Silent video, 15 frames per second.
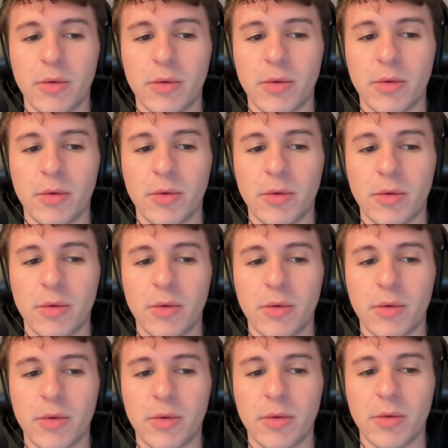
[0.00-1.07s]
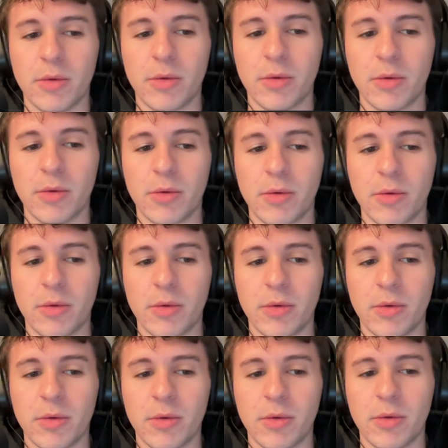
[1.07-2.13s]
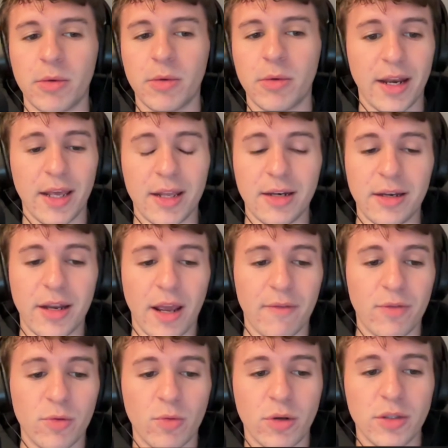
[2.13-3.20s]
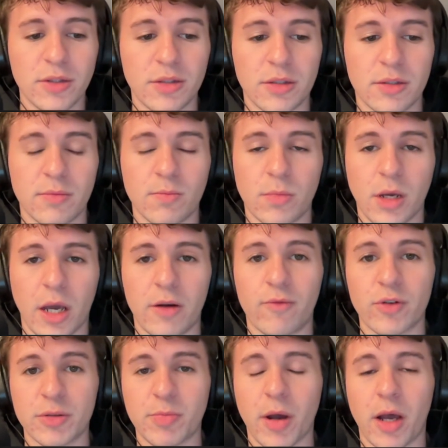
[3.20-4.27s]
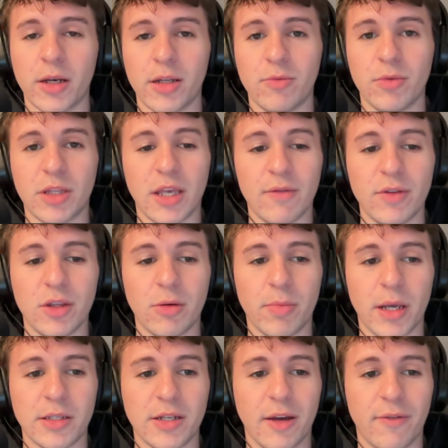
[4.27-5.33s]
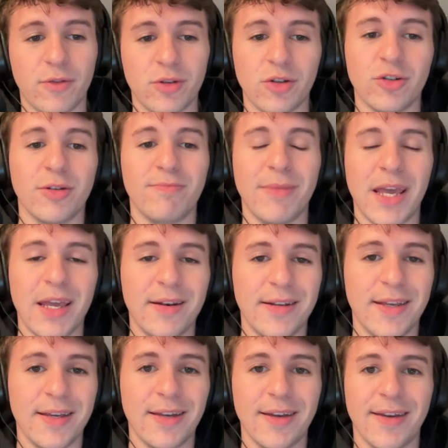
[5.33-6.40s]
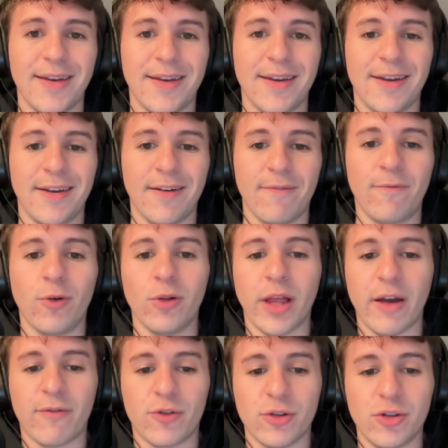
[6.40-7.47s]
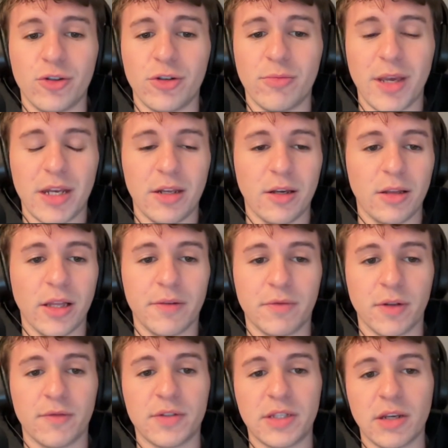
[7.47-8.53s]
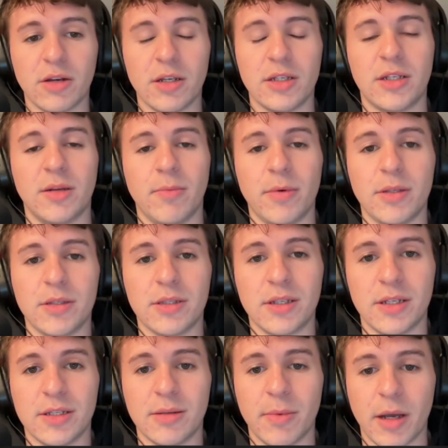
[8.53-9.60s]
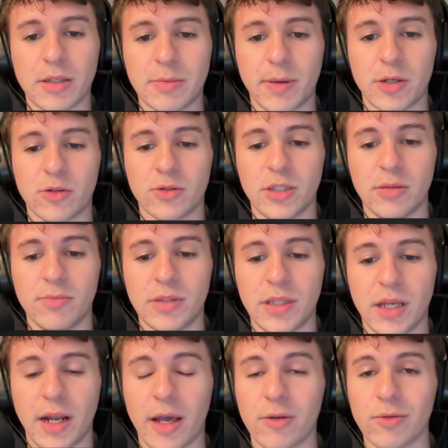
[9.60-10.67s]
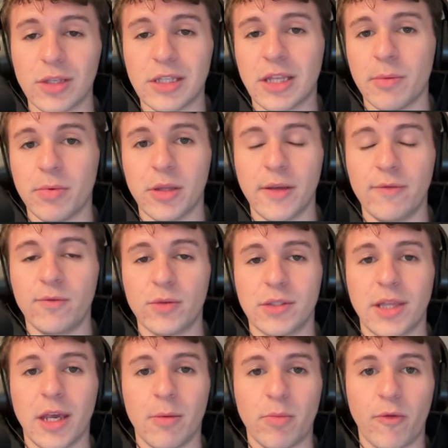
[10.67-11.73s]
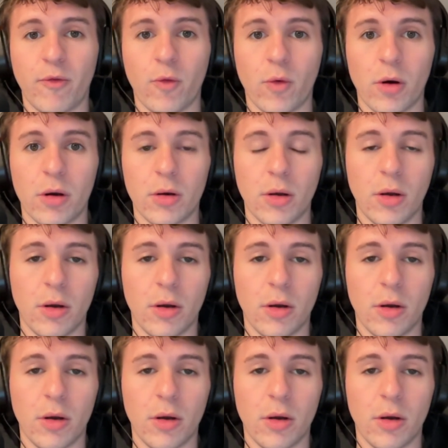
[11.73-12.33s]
And they feel like to that end, everyone's kind of responding with giving their best effort. They're demanding full effort. They're demanding a level of seriousness about special teams that I don't think they believed was there before.